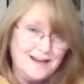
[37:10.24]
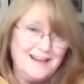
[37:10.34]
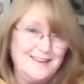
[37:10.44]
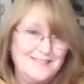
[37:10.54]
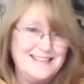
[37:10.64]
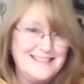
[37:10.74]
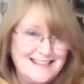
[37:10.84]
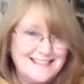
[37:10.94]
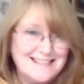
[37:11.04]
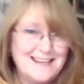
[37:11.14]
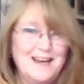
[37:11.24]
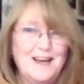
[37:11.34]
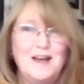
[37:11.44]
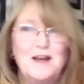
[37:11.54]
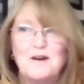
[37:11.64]
left, and centre,
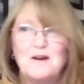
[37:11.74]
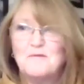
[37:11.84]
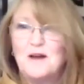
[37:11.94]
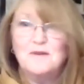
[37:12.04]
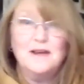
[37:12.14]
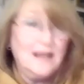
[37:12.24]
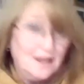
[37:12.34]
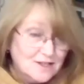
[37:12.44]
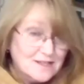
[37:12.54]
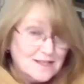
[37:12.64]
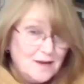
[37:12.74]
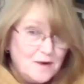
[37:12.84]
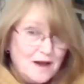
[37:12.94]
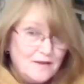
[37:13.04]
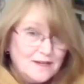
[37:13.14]
where we, like you say,
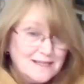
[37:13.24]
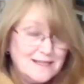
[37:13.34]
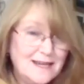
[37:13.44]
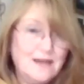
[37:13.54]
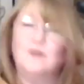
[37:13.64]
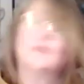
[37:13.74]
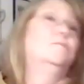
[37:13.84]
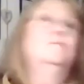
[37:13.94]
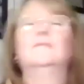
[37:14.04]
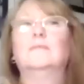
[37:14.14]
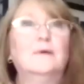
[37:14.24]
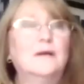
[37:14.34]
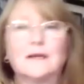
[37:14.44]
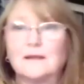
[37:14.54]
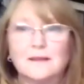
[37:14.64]
we're having a take up
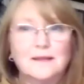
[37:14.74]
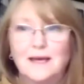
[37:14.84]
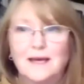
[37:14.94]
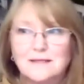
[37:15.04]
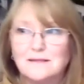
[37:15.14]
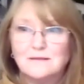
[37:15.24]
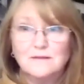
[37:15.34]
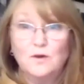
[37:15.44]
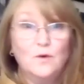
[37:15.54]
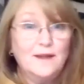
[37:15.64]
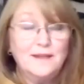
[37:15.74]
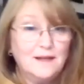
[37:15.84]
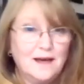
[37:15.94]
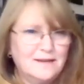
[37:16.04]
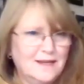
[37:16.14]
that is lower than
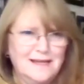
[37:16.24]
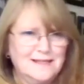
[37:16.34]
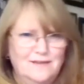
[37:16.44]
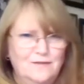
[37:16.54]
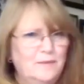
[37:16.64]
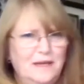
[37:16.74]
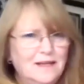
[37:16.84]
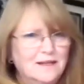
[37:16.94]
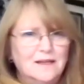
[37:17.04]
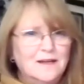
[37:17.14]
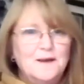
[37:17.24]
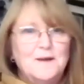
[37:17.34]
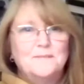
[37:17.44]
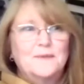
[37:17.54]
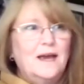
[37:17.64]
I think it's ever been.
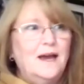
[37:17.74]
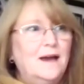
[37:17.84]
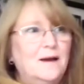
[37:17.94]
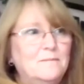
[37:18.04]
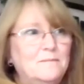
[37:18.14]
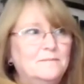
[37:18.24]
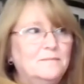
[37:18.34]
Mm. Um,